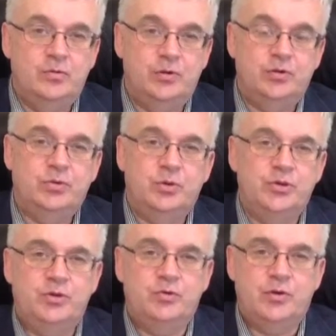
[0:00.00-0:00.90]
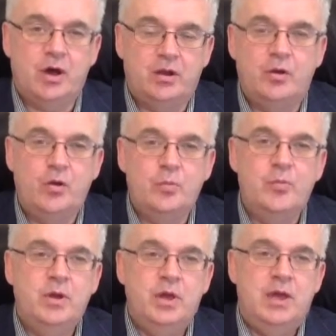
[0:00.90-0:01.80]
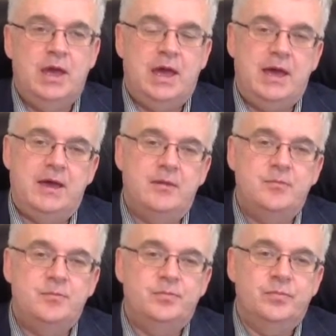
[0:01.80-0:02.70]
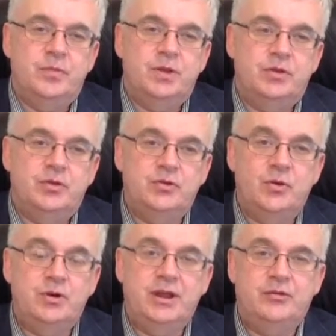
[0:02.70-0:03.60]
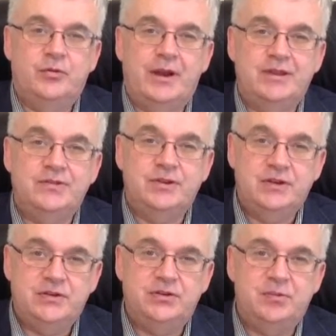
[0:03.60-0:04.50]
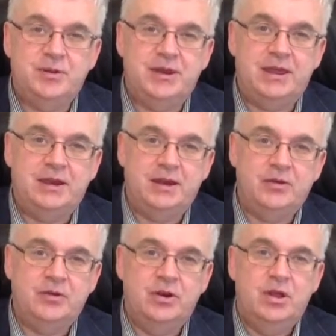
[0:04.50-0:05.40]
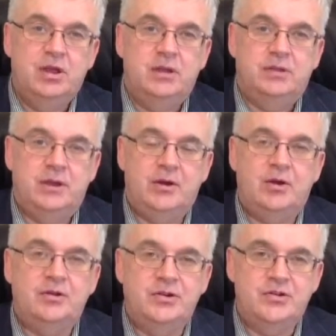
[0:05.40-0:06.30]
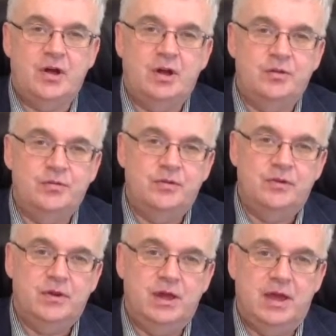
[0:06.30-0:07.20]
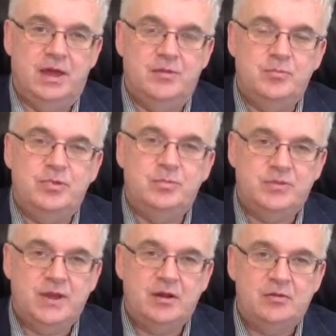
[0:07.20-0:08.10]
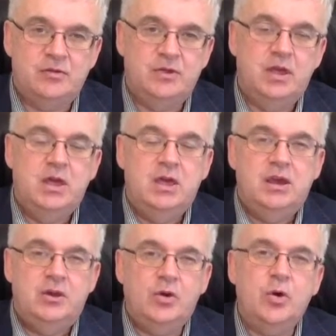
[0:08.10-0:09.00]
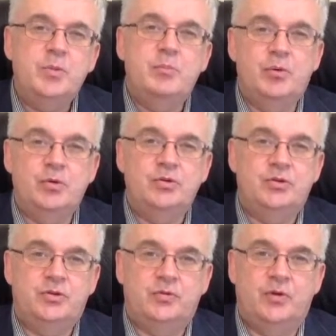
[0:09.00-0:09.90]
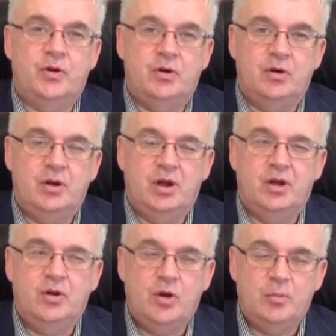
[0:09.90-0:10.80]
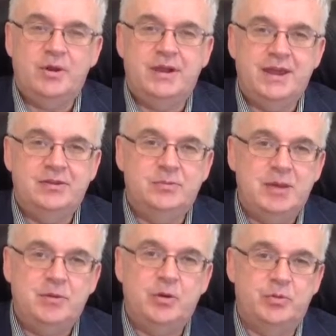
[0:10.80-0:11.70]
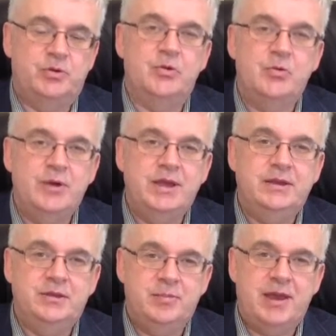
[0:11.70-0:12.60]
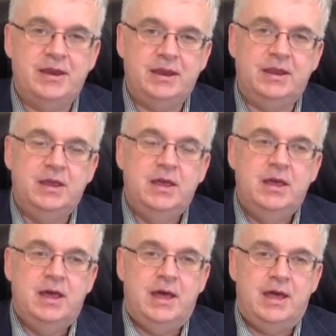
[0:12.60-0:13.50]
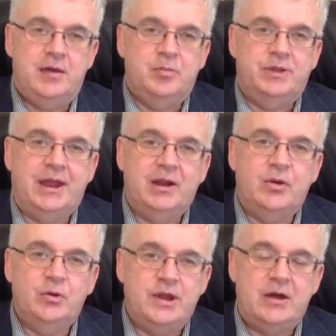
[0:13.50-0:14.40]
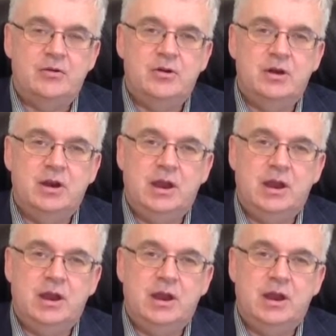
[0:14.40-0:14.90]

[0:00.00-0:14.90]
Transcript: fuss. Once you've gone home, there's no need for any stitches to be taken out. They all dissolve themselves. You're going to be bruised for a couple of days, maybe up to a week, depending, but that will go down